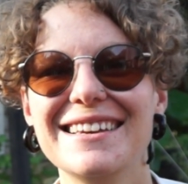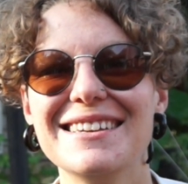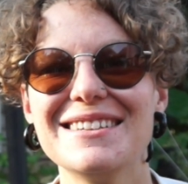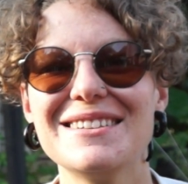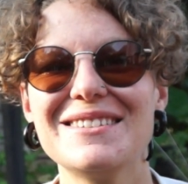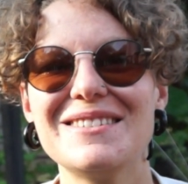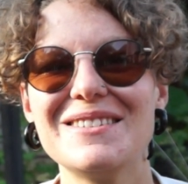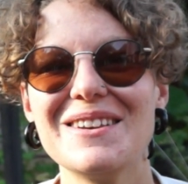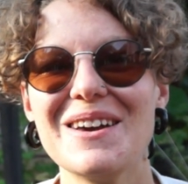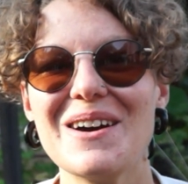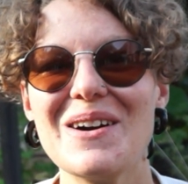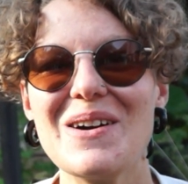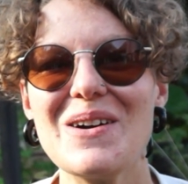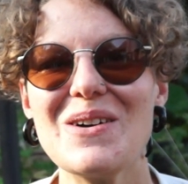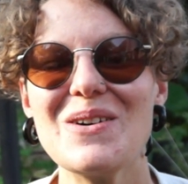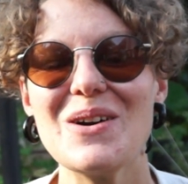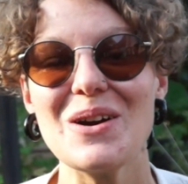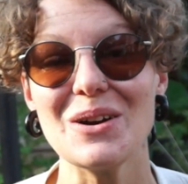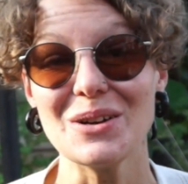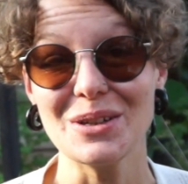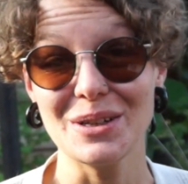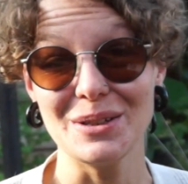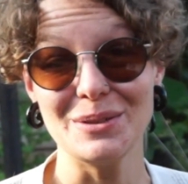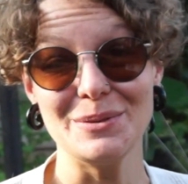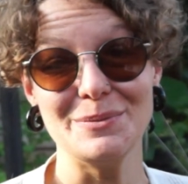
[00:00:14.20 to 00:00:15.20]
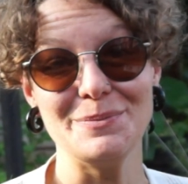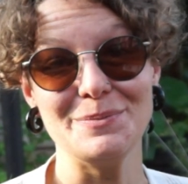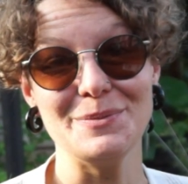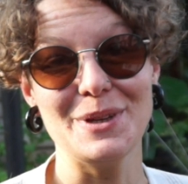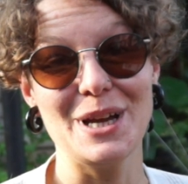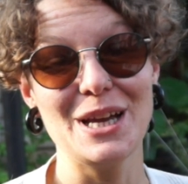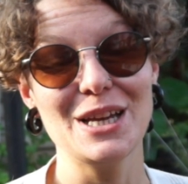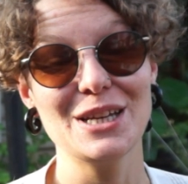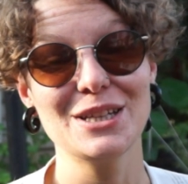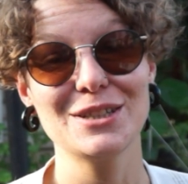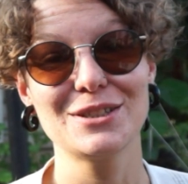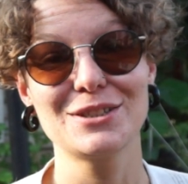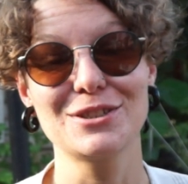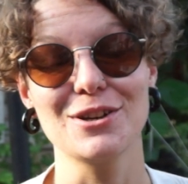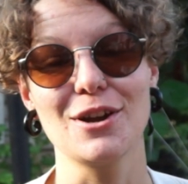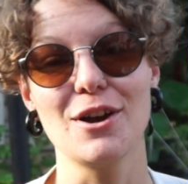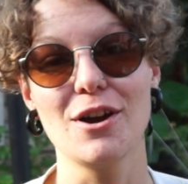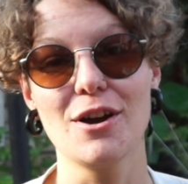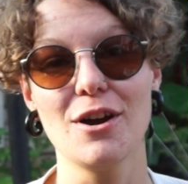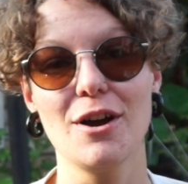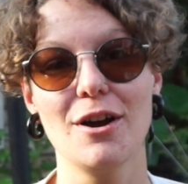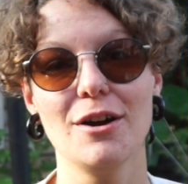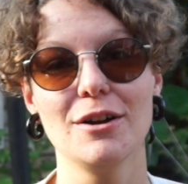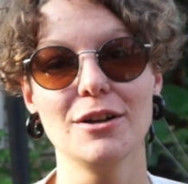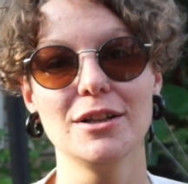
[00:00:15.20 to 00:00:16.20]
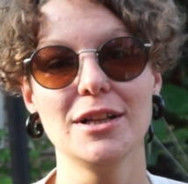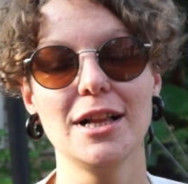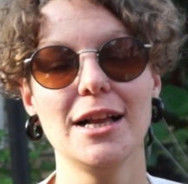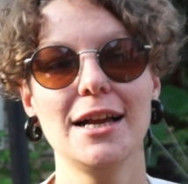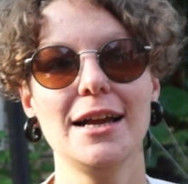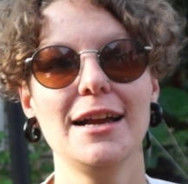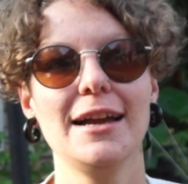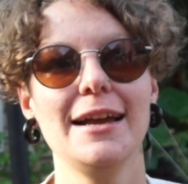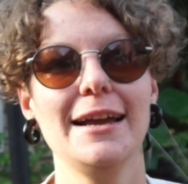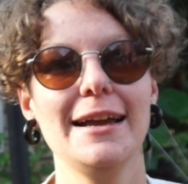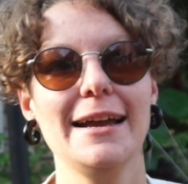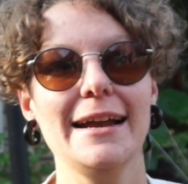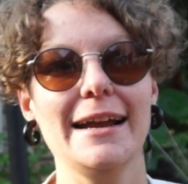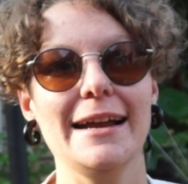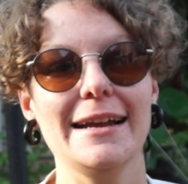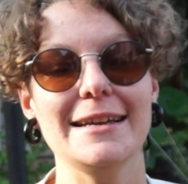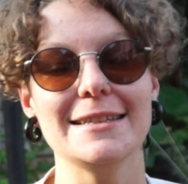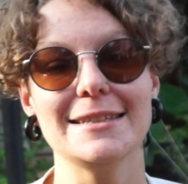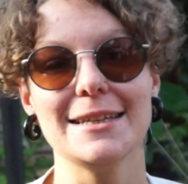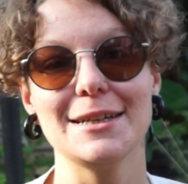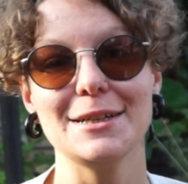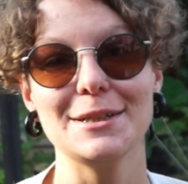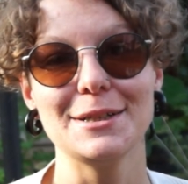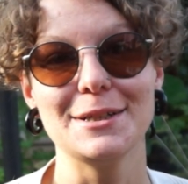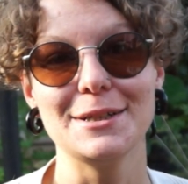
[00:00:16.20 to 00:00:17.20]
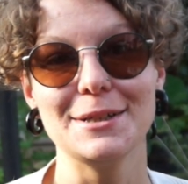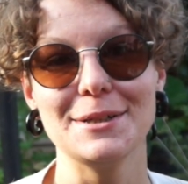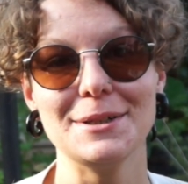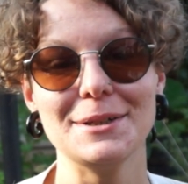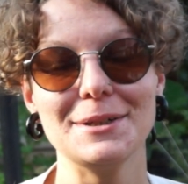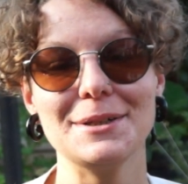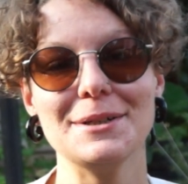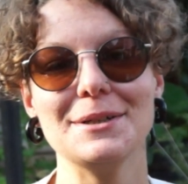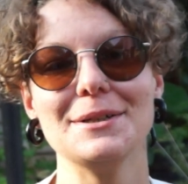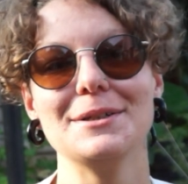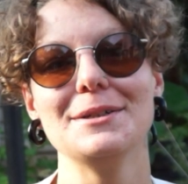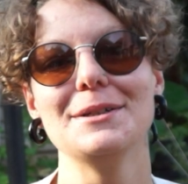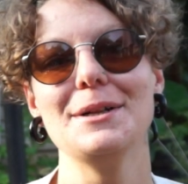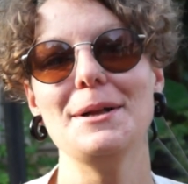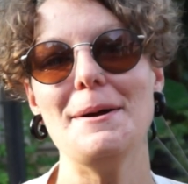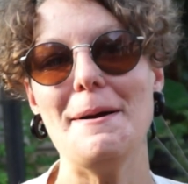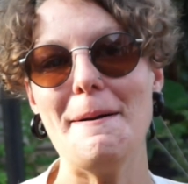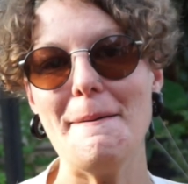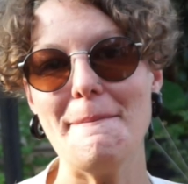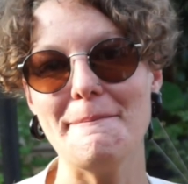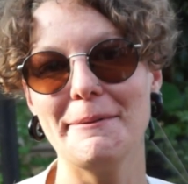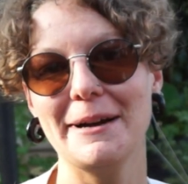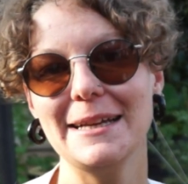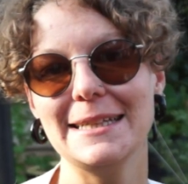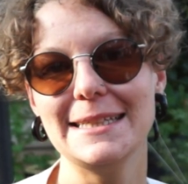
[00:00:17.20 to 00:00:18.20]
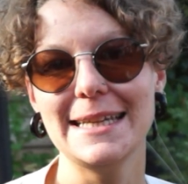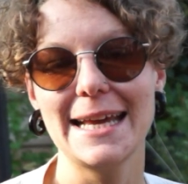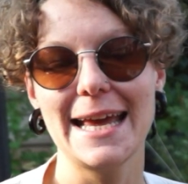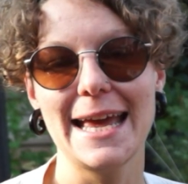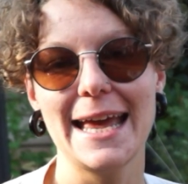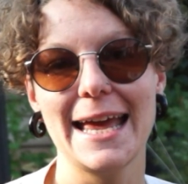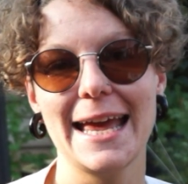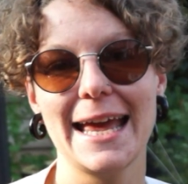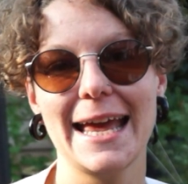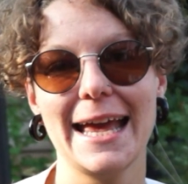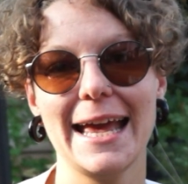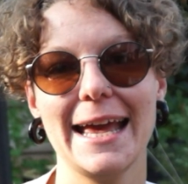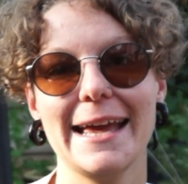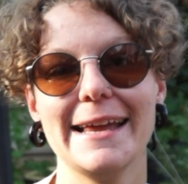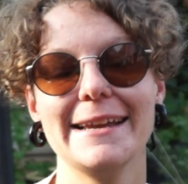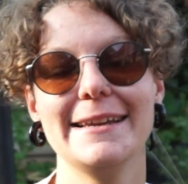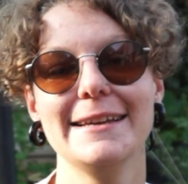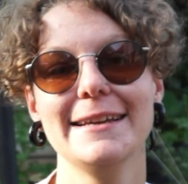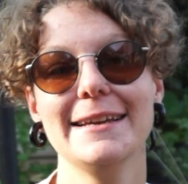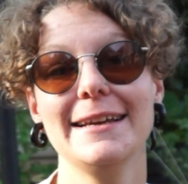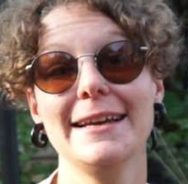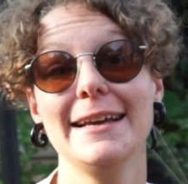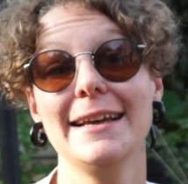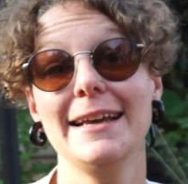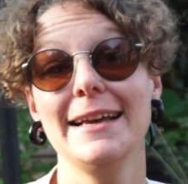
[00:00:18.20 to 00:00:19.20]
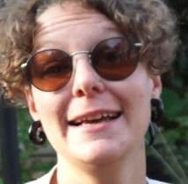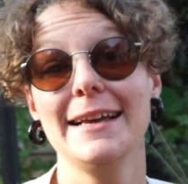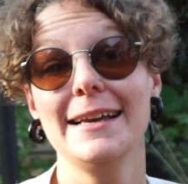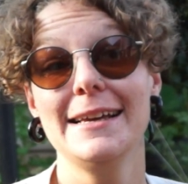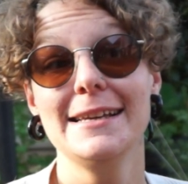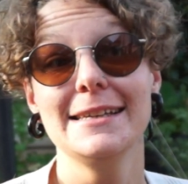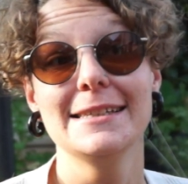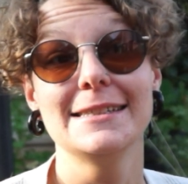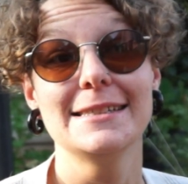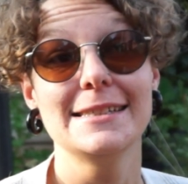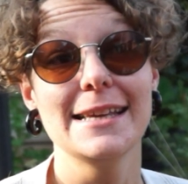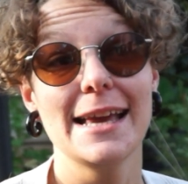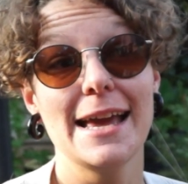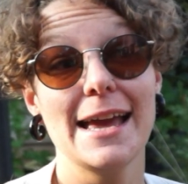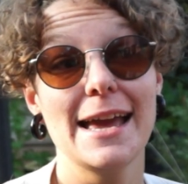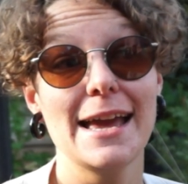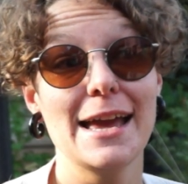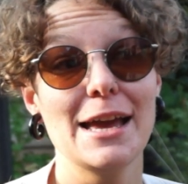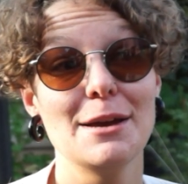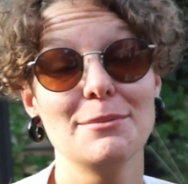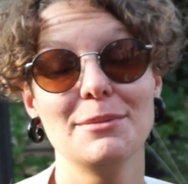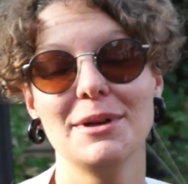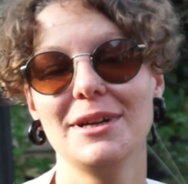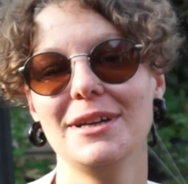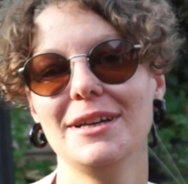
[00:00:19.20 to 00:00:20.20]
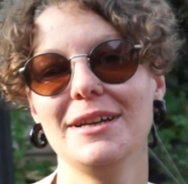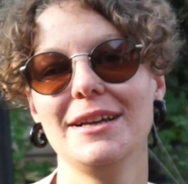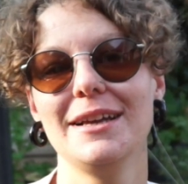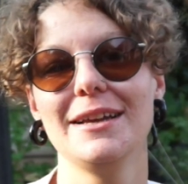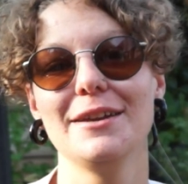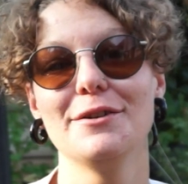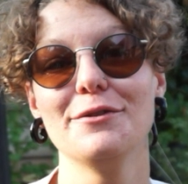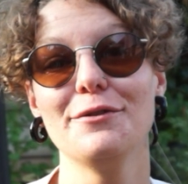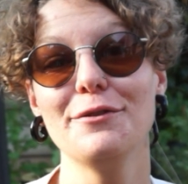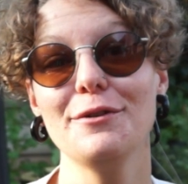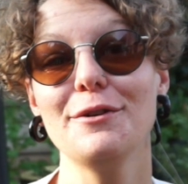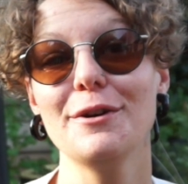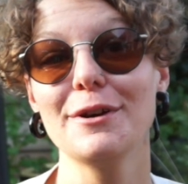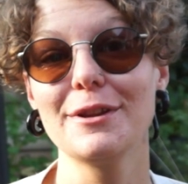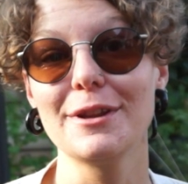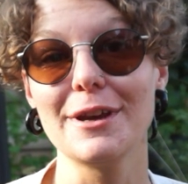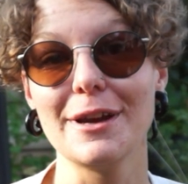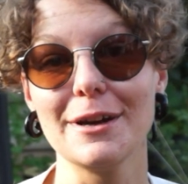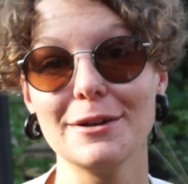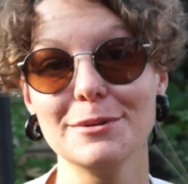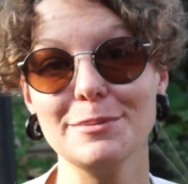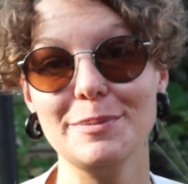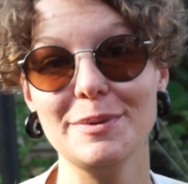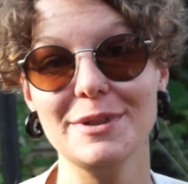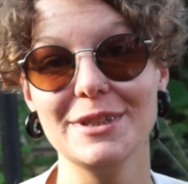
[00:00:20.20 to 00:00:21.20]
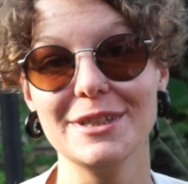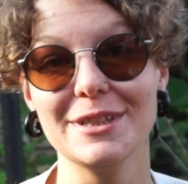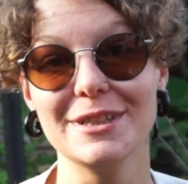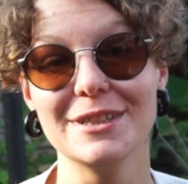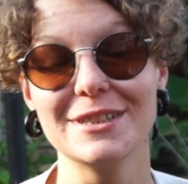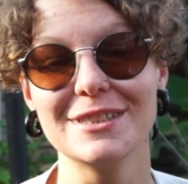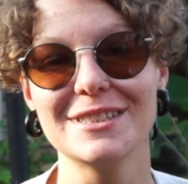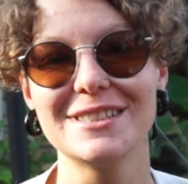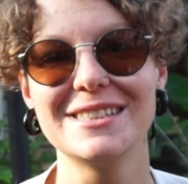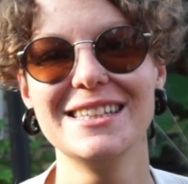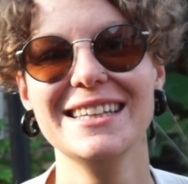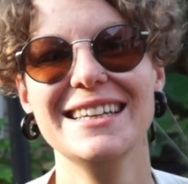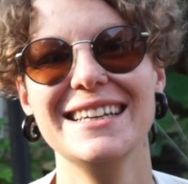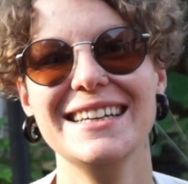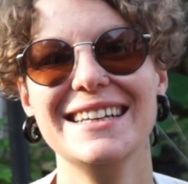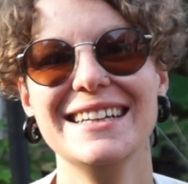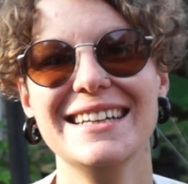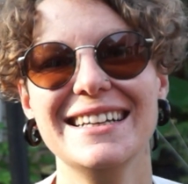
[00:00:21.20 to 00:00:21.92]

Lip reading: So, Charles, his uncle, my dad, Sam, and a few other helpers,